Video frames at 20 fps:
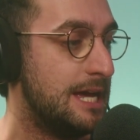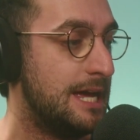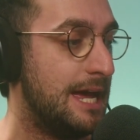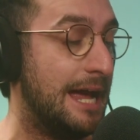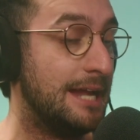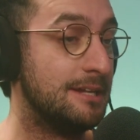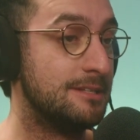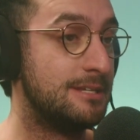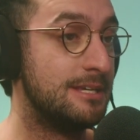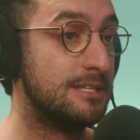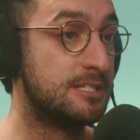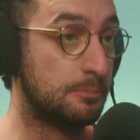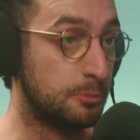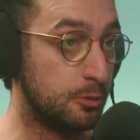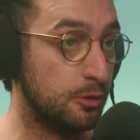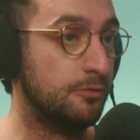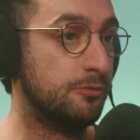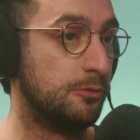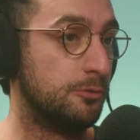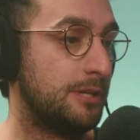and his
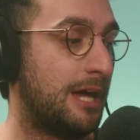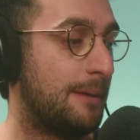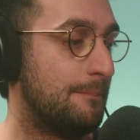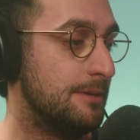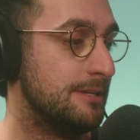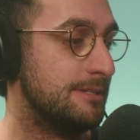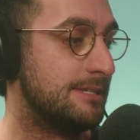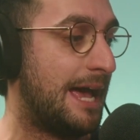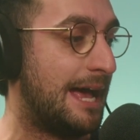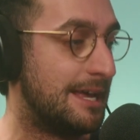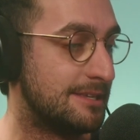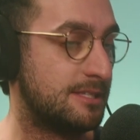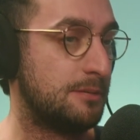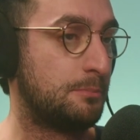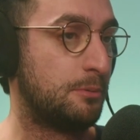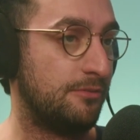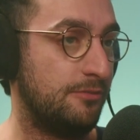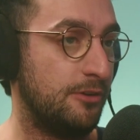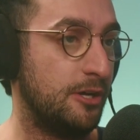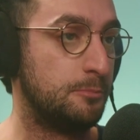approval numbers as the
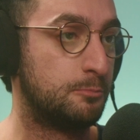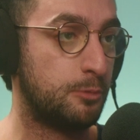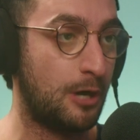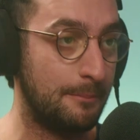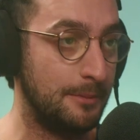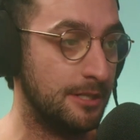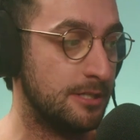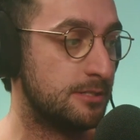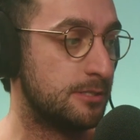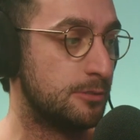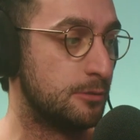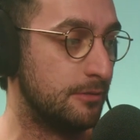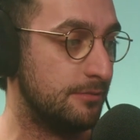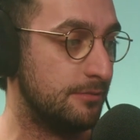preferred Prime Minister of